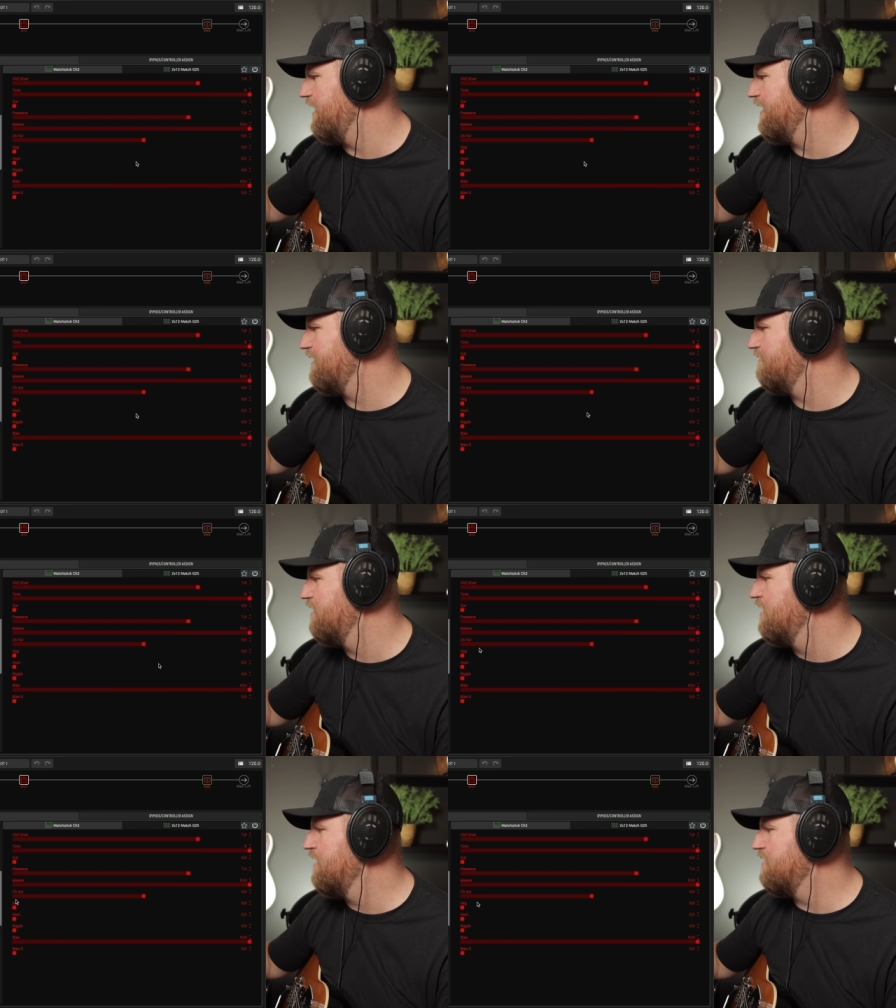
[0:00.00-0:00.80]
I have
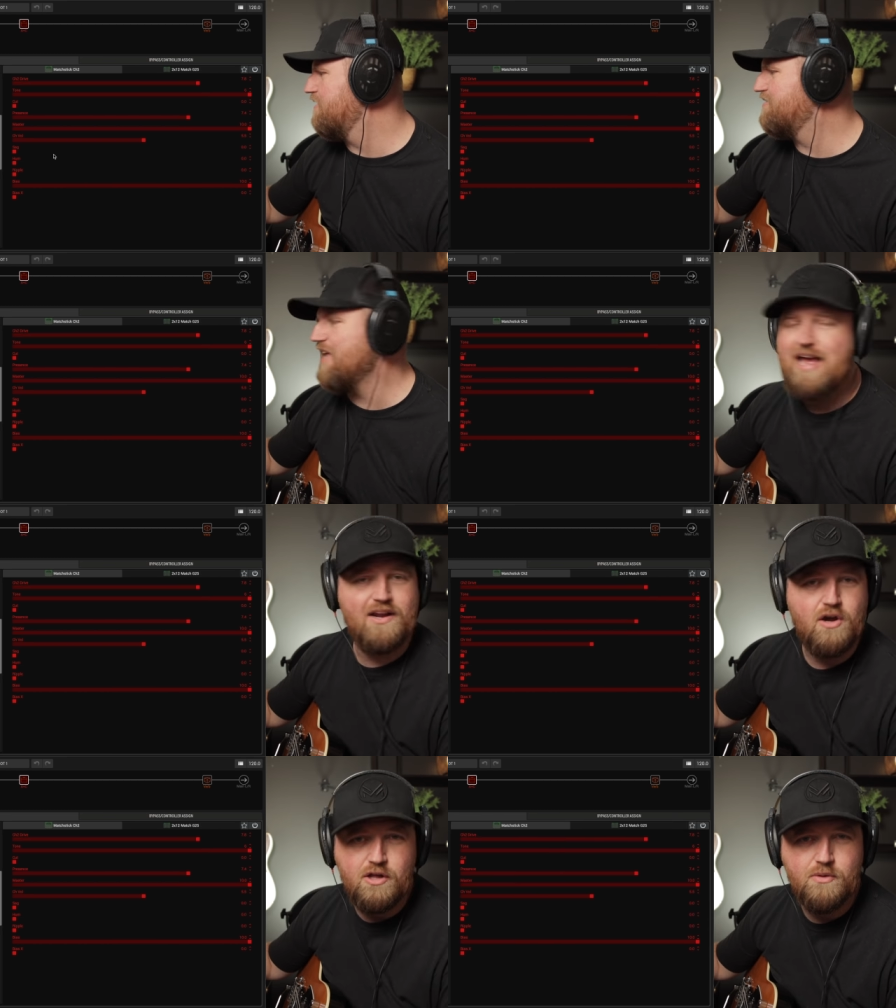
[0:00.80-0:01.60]
the
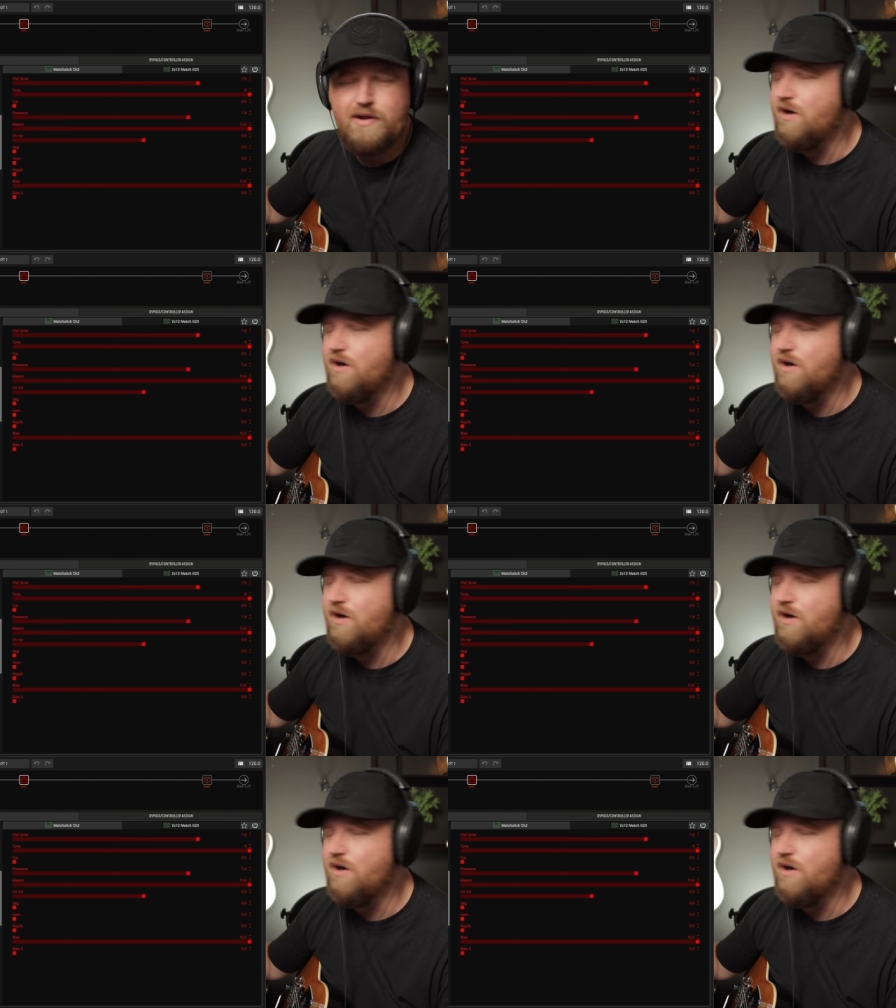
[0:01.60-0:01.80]
sag all the way